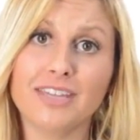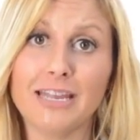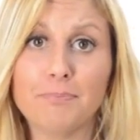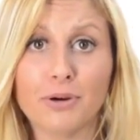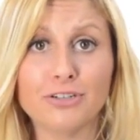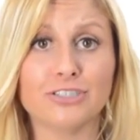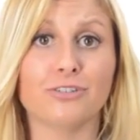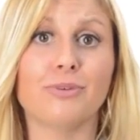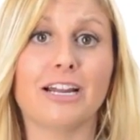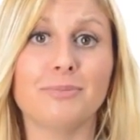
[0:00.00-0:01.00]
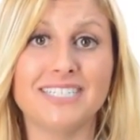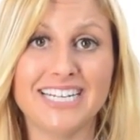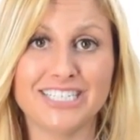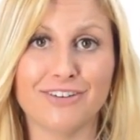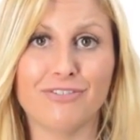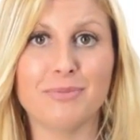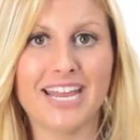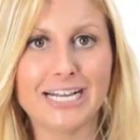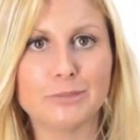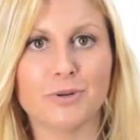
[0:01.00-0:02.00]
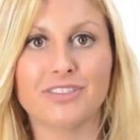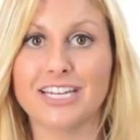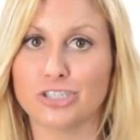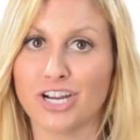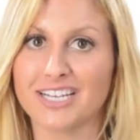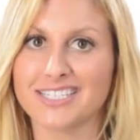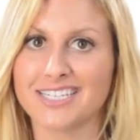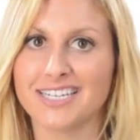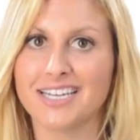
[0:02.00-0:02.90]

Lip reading: a personal recommendation from an expert they trust,